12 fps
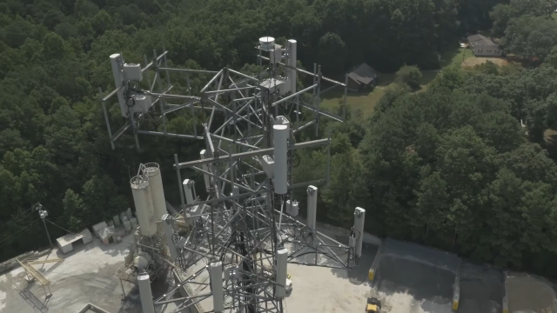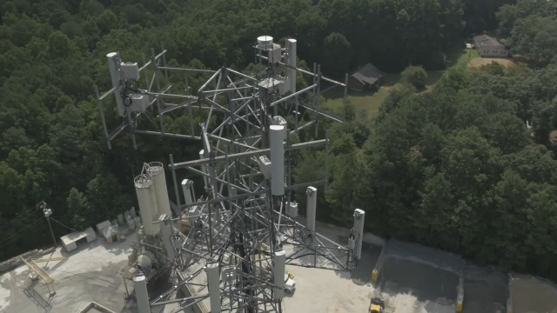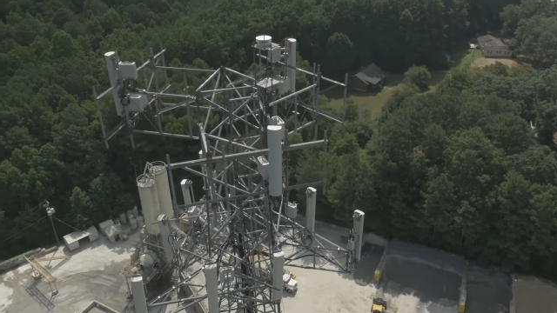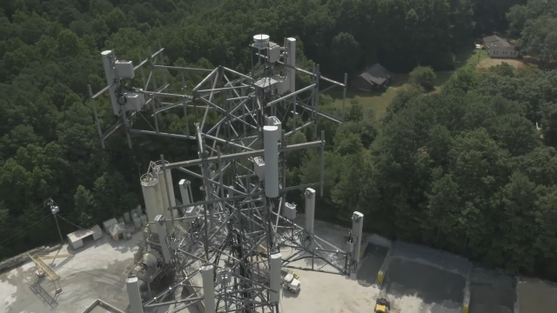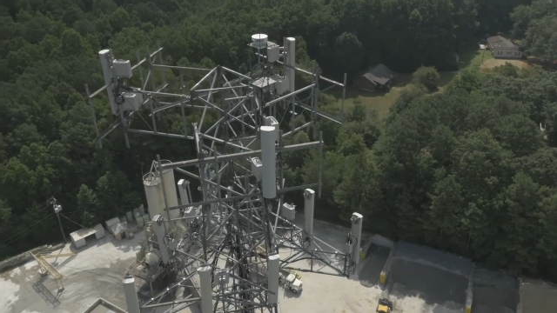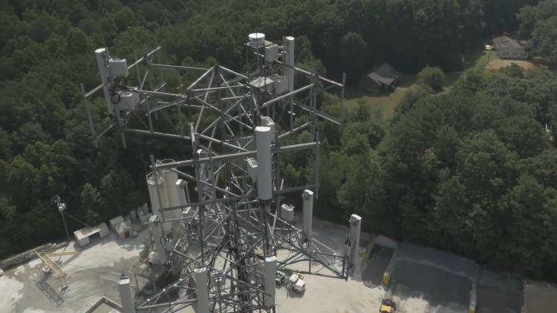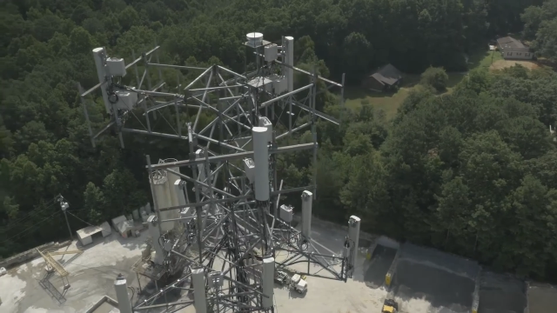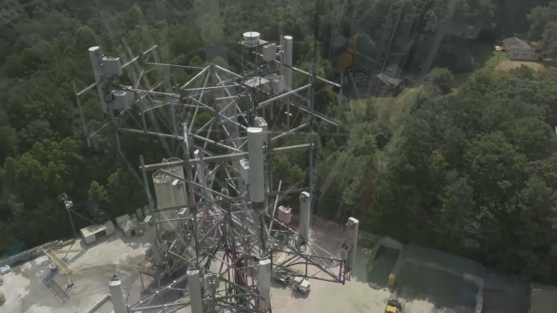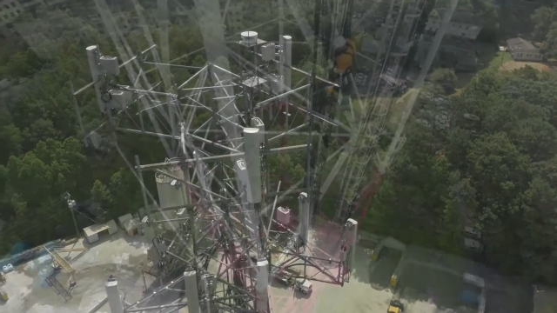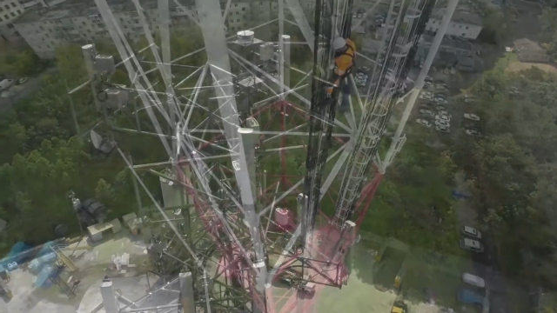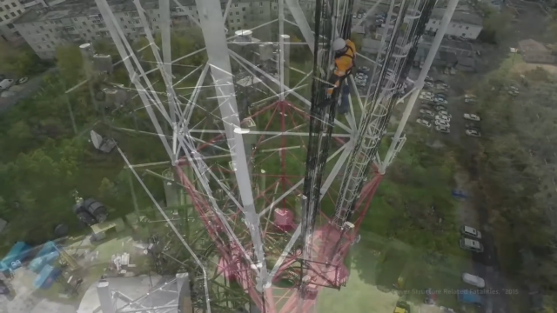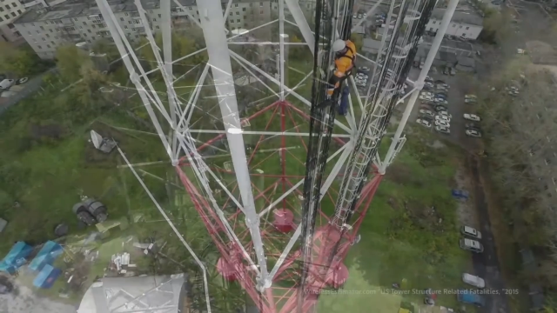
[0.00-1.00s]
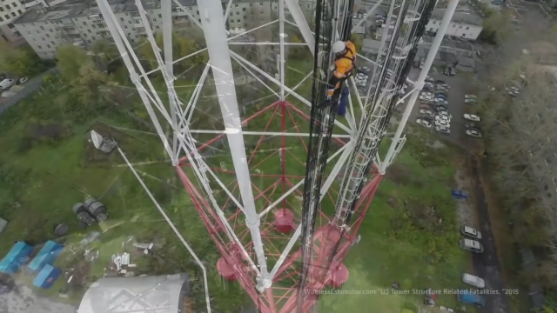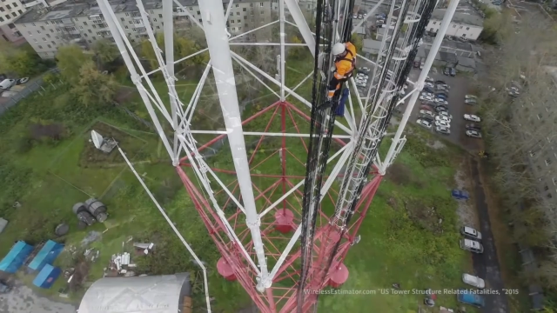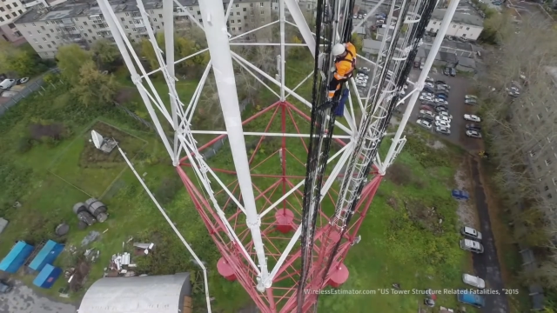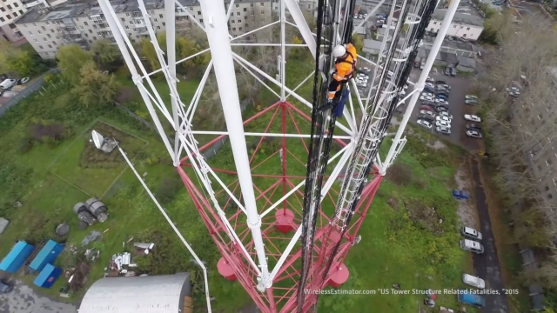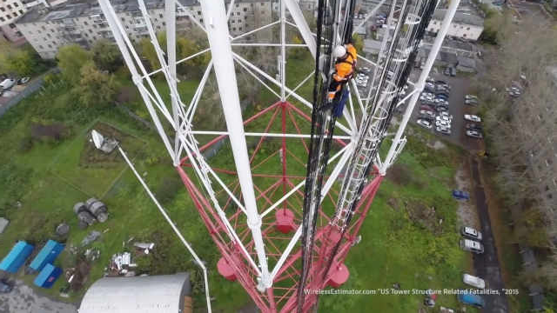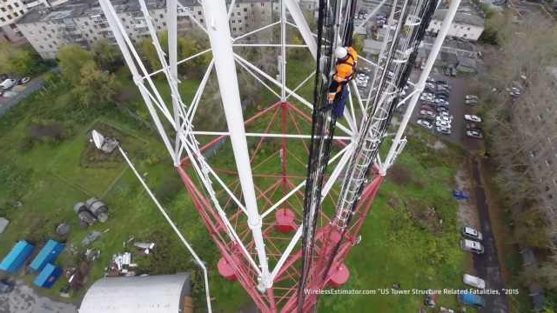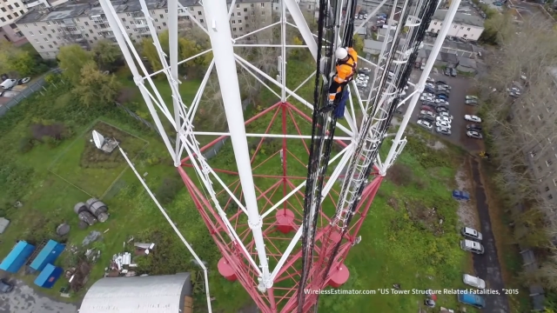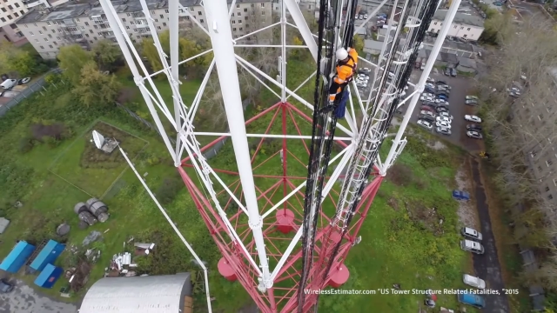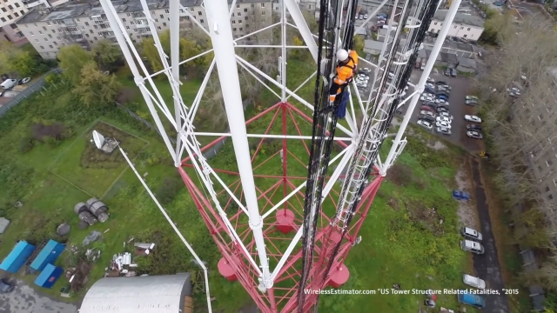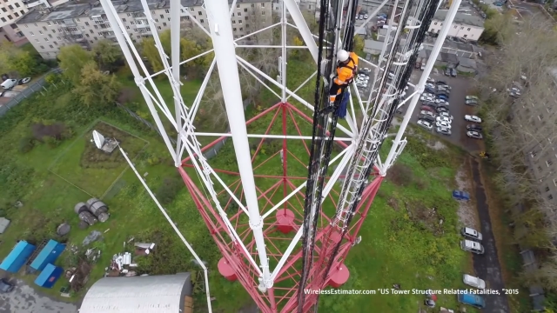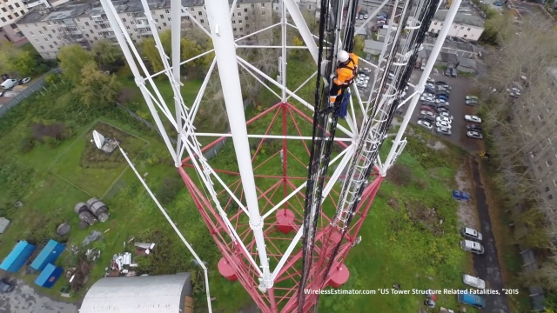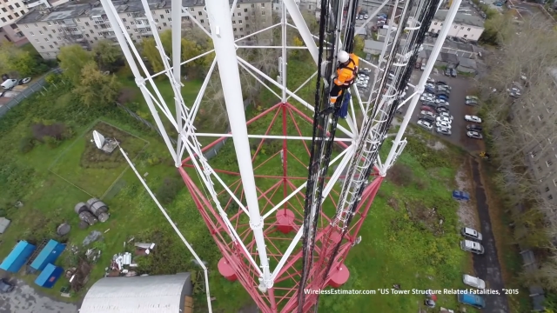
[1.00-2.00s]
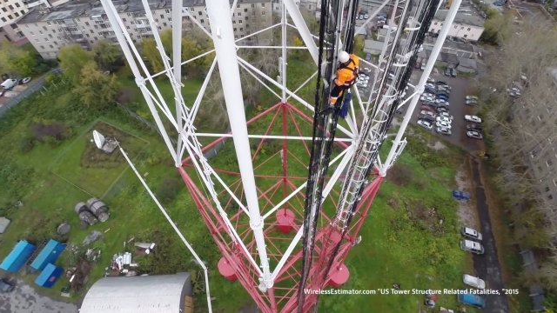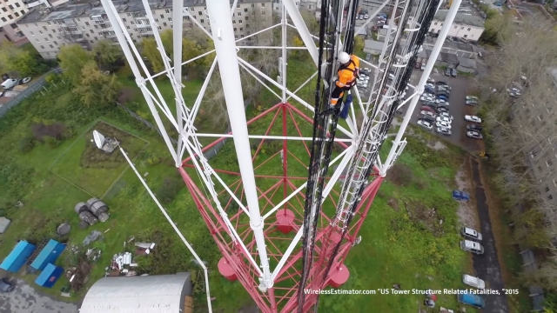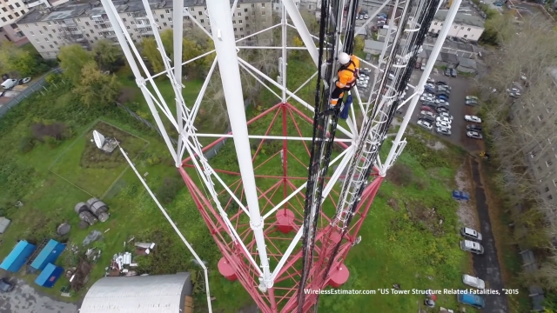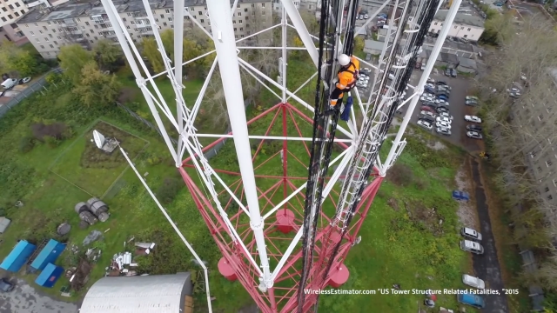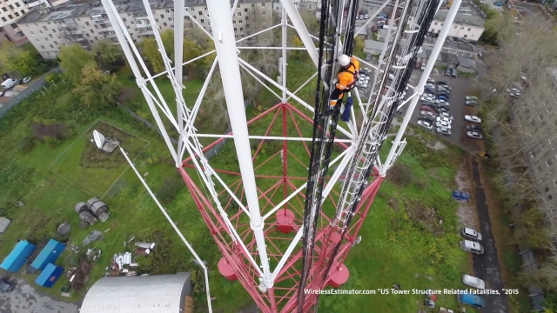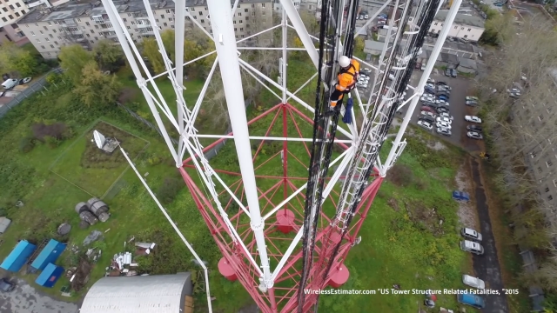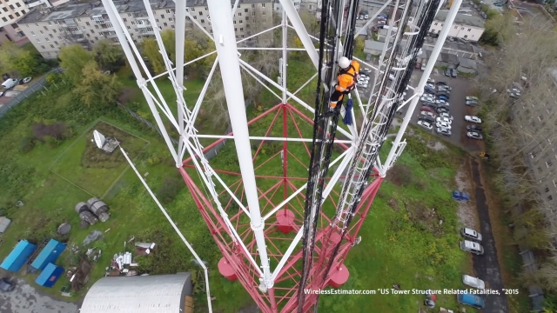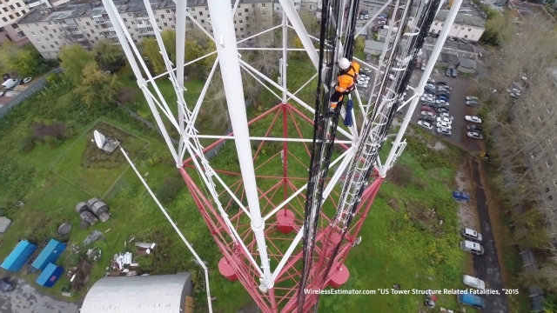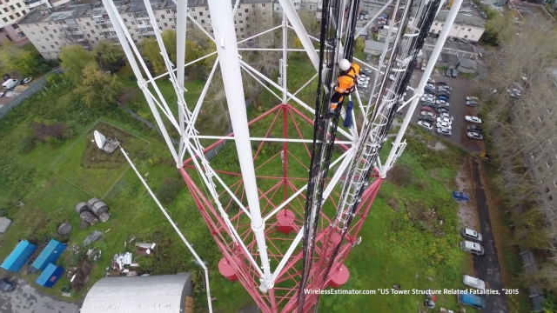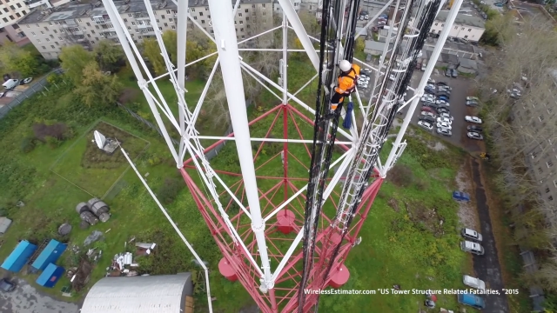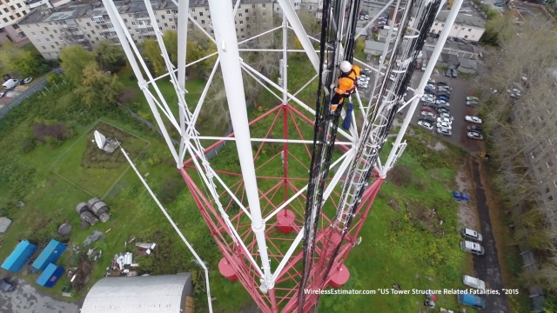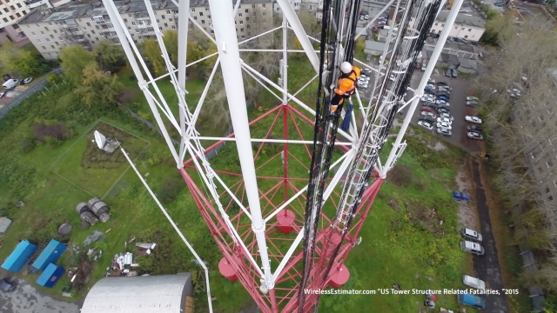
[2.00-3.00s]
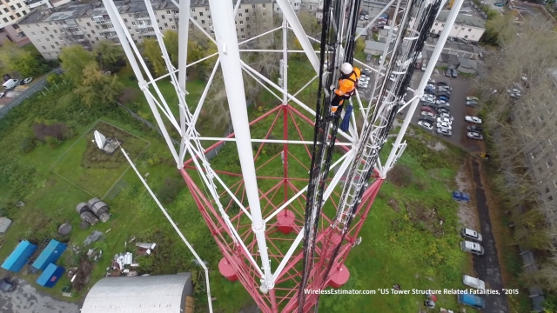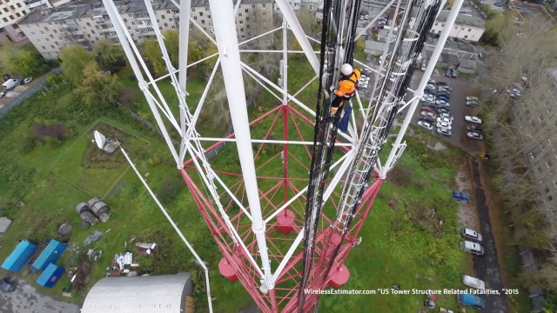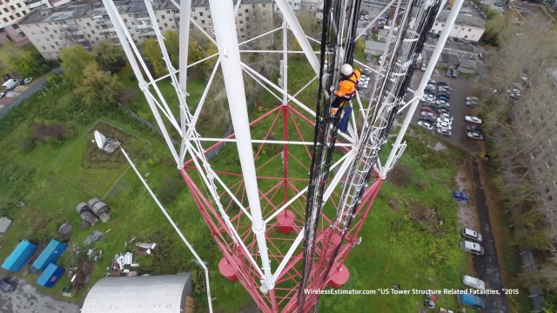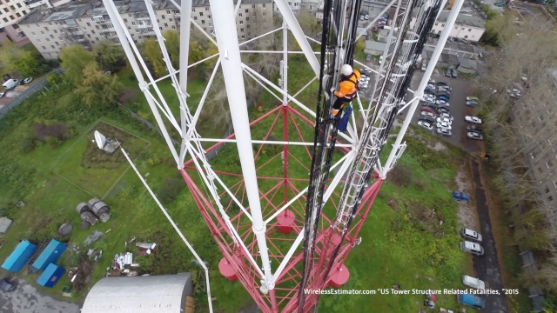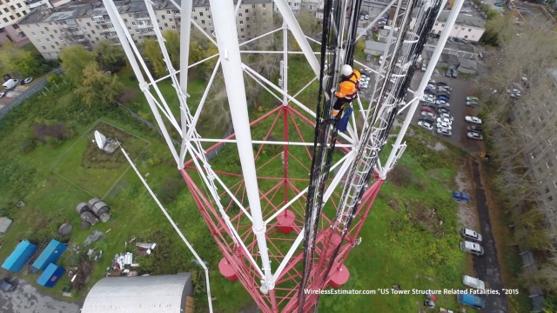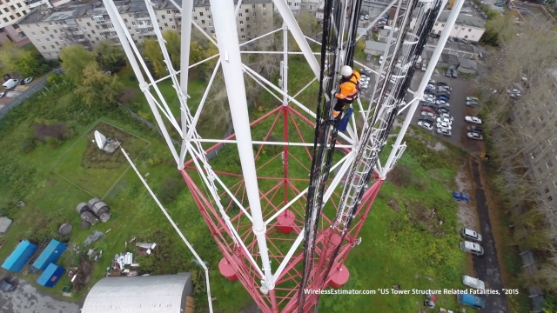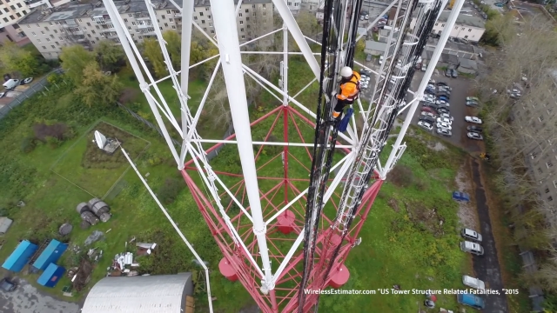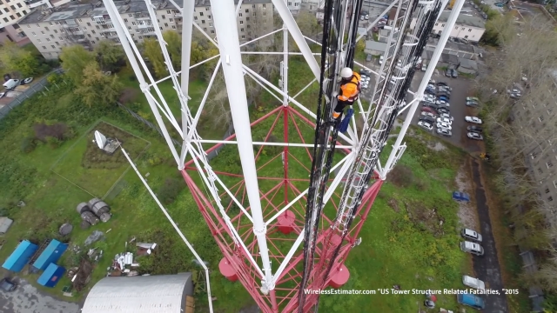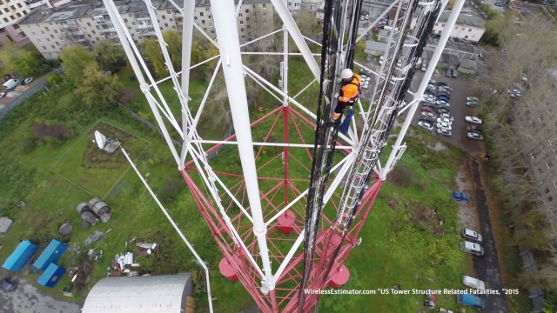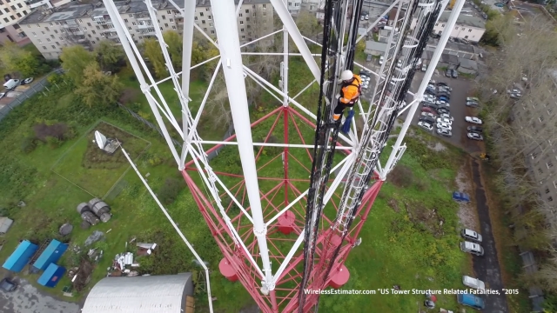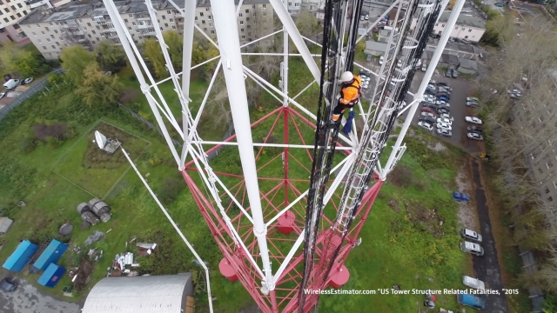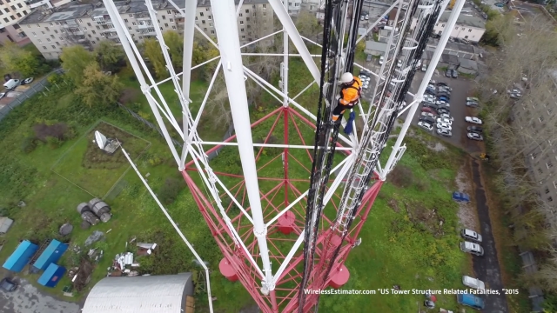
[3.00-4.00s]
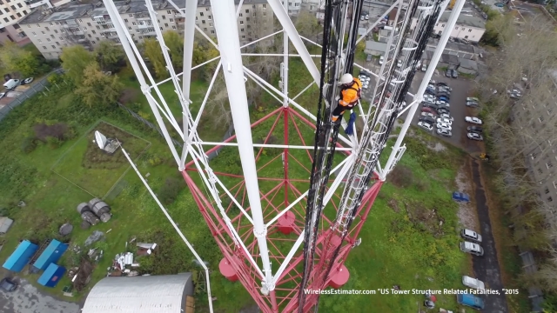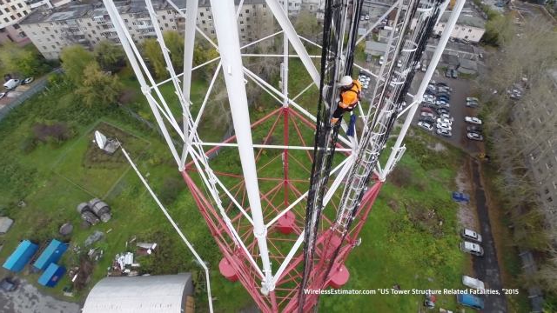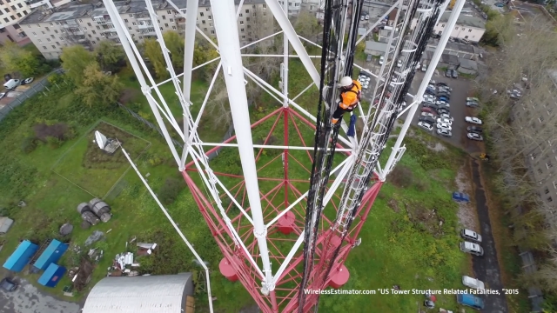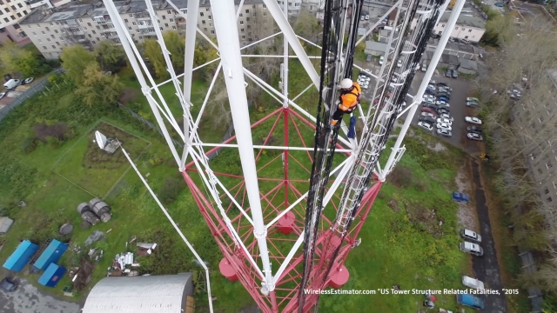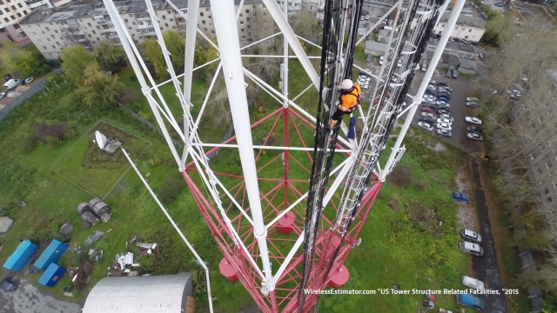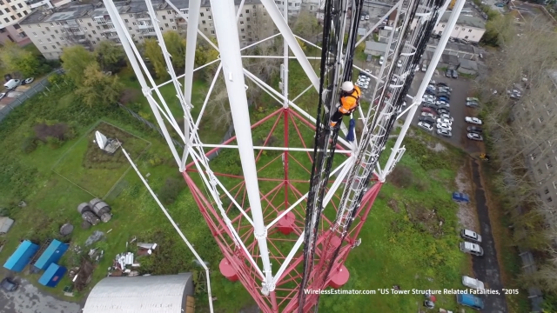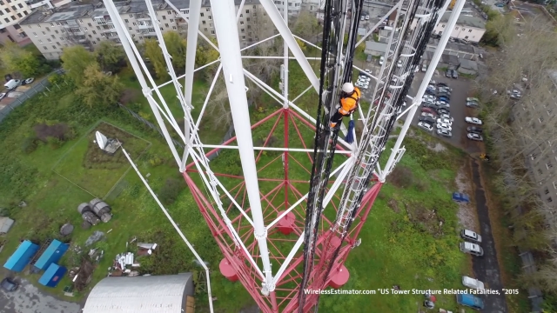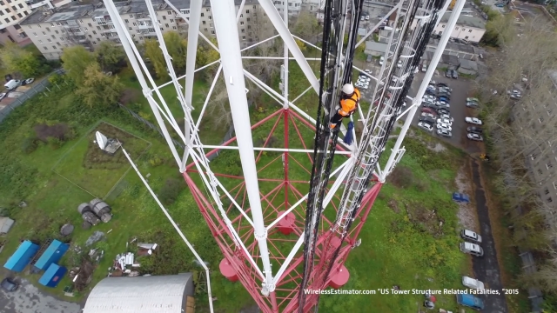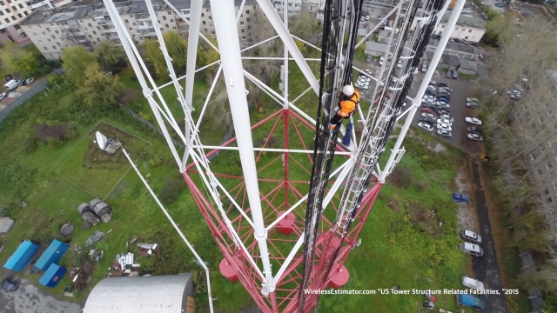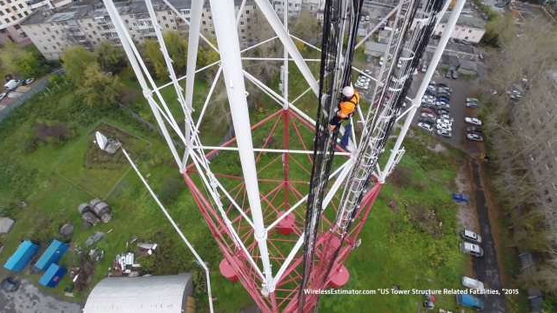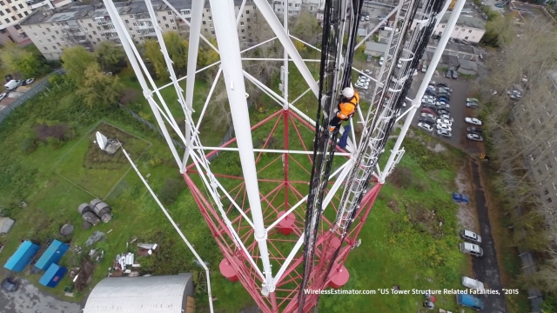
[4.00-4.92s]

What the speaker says: [unreadable: no face in view]